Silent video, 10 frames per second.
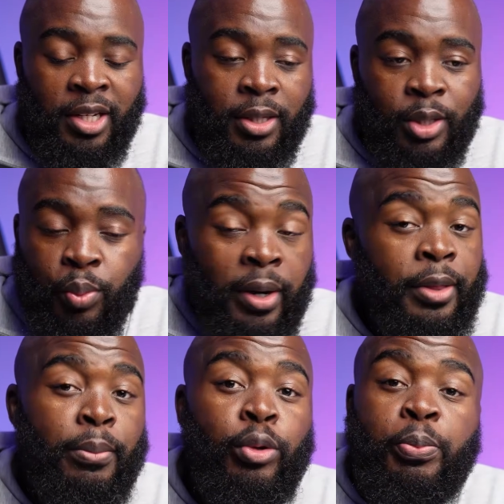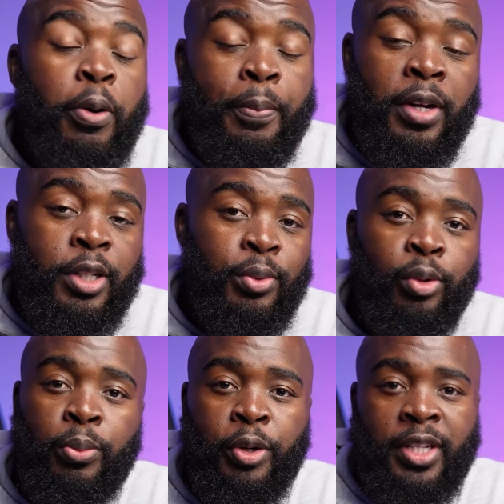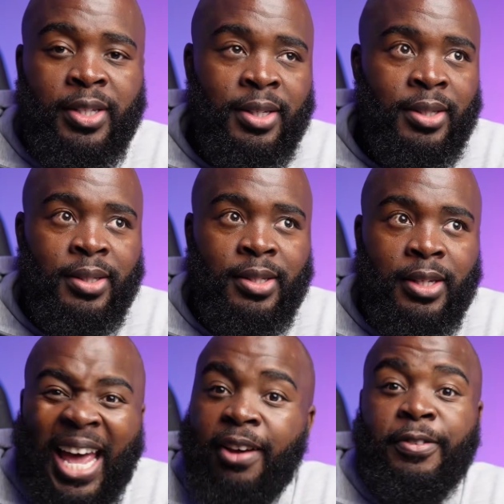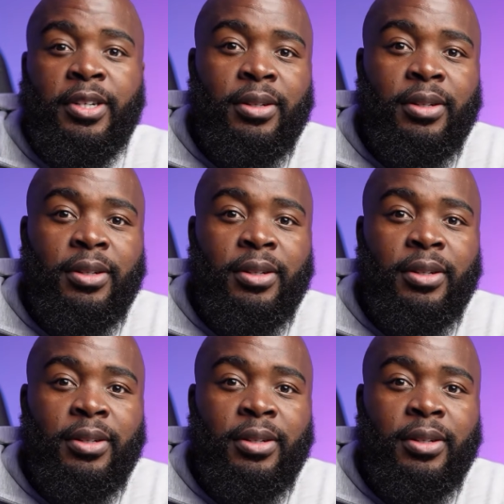is one of the most popular studio monitors ever,